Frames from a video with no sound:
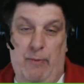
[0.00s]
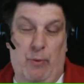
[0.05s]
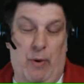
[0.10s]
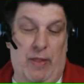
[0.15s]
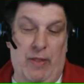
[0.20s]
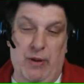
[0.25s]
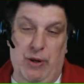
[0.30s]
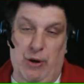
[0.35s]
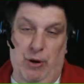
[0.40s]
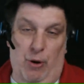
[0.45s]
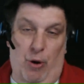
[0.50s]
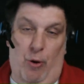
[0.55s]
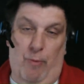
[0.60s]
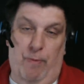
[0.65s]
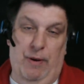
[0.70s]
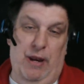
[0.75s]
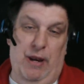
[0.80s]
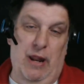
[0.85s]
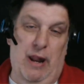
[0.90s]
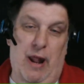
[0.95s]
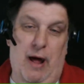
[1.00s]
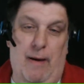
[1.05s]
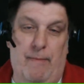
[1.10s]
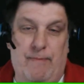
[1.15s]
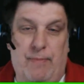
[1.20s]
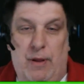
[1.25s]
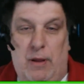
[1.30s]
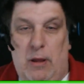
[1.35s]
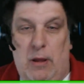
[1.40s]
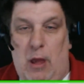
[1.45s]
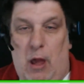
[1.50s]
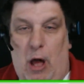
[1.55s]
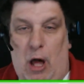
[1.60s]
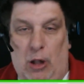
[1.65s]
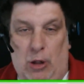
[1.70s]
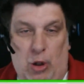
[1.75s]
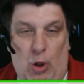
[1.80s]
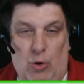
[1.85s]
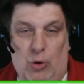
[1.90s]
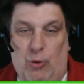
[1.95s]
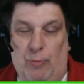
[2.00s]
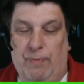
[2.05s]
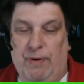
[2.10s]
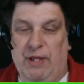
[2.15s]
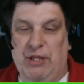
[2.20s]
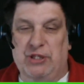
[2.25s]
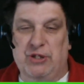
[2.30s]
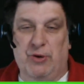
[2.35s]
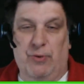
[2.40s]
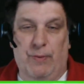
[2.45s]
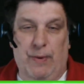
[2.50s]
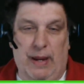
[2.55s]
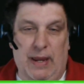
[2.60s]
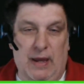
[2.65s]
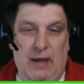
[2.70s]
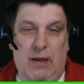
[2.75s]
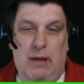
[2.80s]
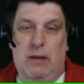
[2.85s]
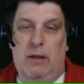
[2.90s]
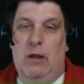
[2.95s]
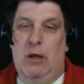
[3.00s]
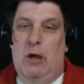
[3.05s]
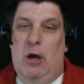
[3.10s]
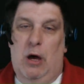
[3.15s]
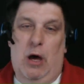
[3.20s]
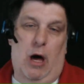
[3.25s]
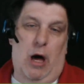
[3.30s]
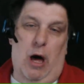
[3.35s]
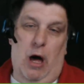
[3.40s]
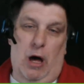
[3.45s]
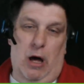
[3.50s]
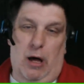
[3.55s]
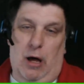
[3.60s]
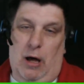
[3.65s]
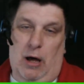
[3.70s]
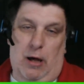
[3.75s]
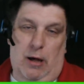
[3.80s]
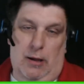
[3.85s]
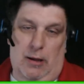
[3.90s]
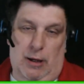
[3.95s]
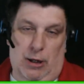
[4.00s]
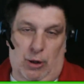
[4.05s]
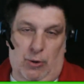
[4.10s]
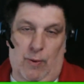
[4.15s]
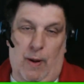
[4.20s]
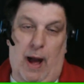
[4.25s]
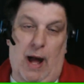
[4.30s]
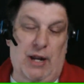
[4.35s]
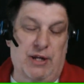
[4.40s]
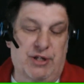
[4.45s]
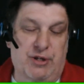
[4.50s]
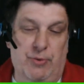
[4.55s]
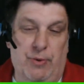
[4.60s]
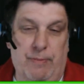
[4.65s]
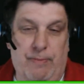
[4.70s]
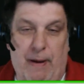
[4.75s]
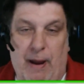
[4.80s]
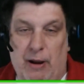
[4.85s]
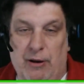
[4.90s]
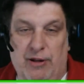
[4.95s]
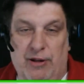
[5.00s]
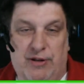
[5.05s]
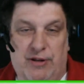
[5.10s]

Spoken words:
Whether you're opening up a local pizzeria, a garage to repair